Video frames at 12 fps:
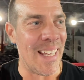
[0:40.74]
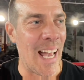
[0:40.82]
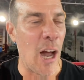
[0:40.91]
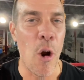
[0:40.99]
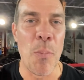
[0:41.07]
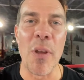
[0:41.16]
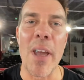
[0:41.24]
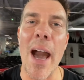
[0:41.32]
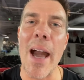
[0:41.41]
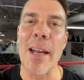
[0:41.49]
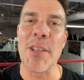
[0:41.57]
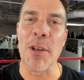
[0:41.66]
I hope you
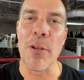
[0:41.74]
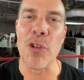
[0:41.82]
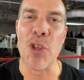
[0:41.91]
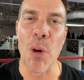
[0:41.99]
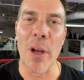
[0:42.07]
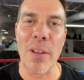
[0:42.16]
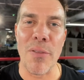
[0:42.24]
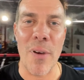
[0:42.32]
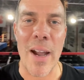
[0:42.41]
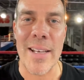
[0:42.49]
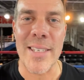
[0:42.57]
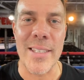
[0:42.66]
guys are enjoying the
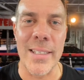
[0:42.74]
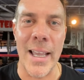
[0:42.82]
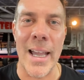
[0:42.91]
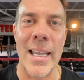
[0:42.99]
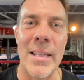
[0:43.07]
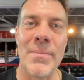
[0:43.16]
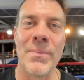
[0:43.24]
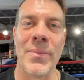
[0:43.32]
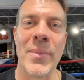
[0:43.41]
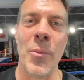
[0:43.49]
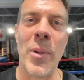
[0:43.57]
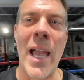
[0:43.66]
fights tonight.
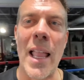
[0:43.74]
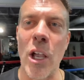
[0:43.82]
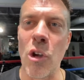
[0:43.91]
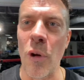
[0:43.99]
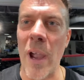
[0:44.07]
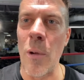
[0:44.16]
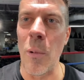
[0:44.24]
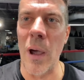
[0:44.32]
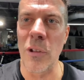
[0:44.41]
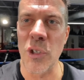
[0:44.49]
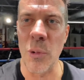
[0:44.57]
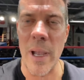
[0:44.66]
We got a great
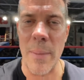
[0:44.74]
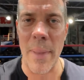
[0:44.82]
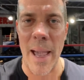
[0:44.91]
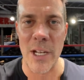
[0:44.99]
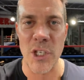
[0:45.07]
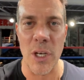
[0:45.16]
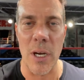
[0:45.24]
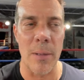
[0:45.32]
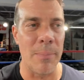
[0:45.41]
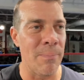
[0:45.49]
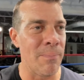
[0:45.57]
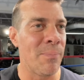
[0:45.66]
welterweight matchup.